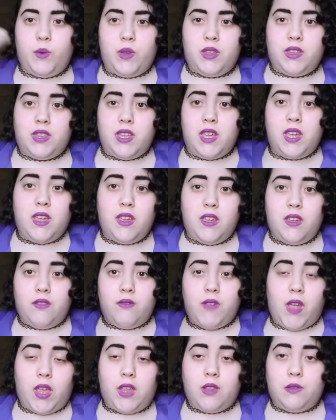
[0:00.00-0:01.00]
with it,
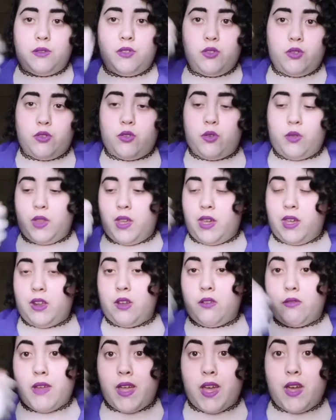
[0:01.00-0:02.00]
like twirling it
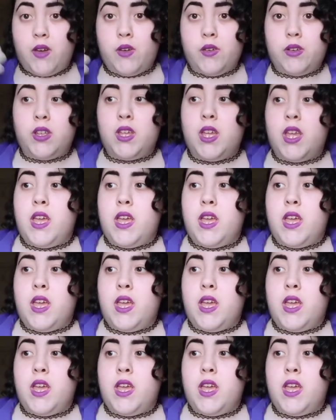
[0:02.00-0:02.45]
around,